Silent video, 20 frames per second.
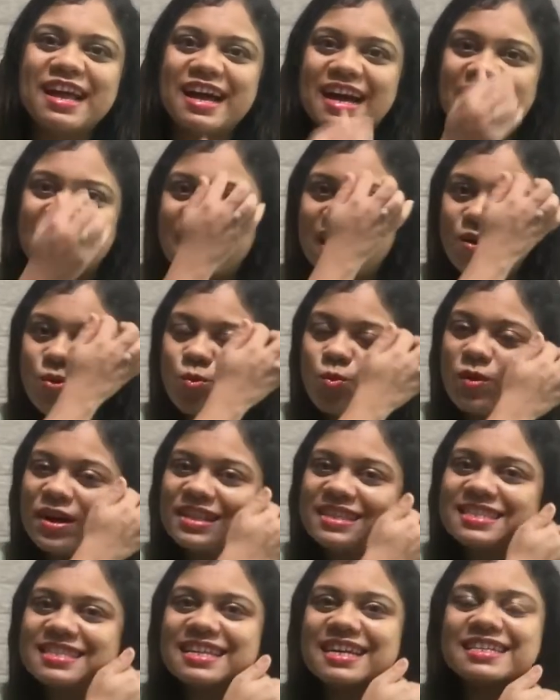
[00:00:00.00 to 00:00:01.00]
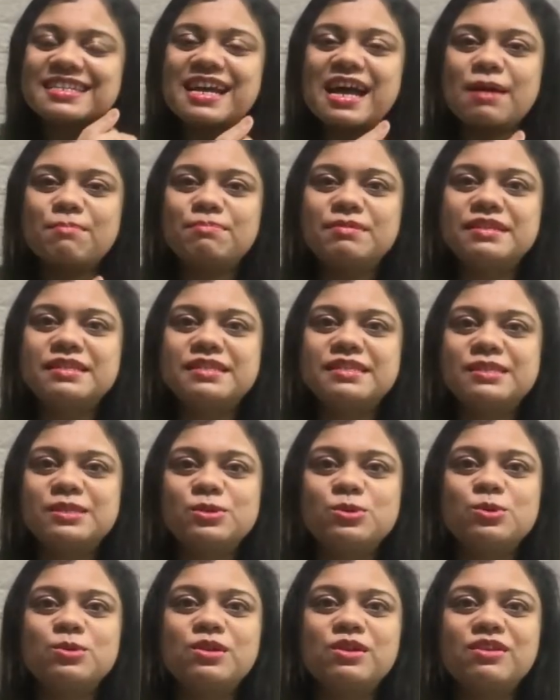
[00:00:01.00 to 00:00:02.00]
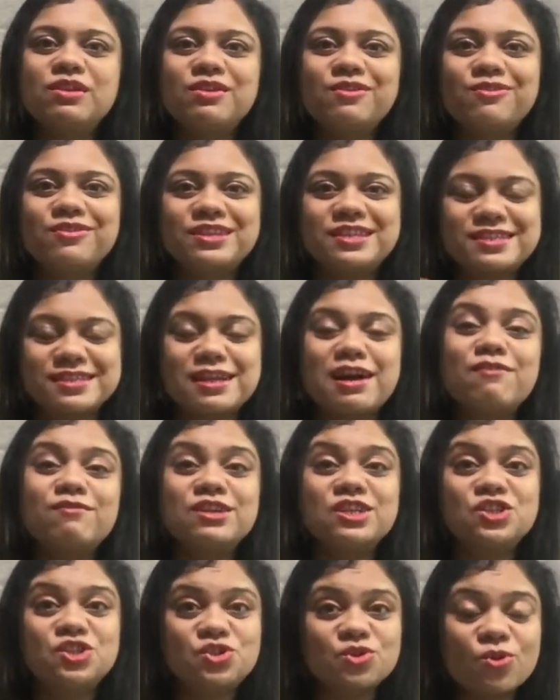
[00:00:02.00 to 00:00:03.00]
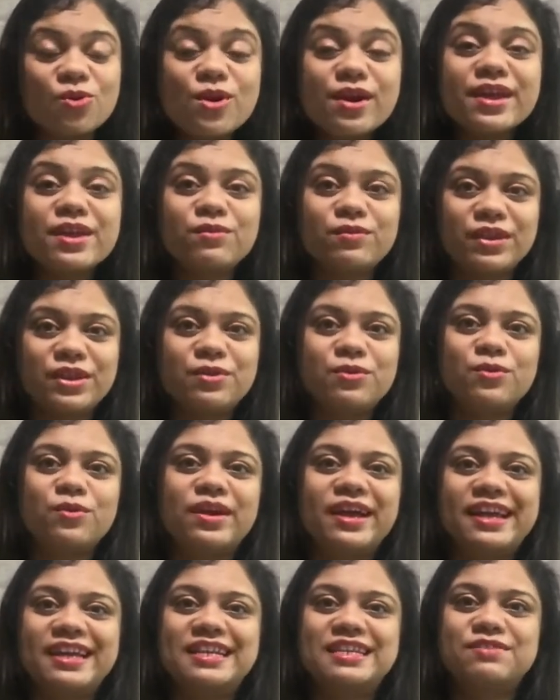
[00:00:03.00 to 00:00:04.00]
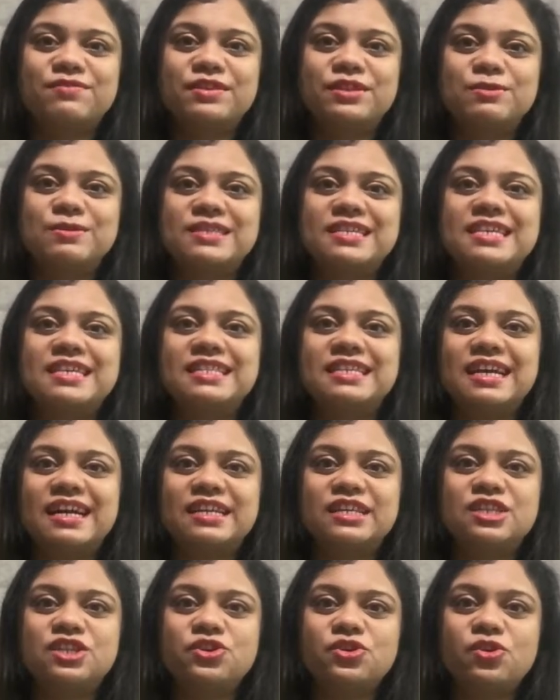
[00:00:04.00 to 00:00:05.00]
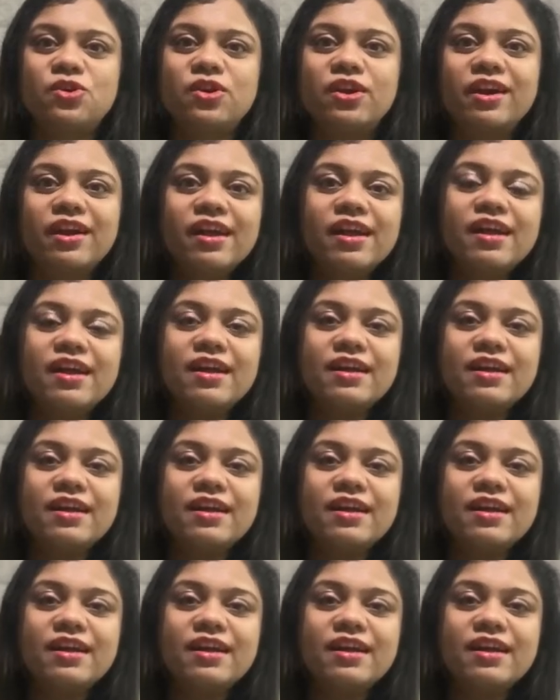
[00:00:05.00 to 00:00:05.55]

Once that happens, you'll discover joy when you write, when you see that your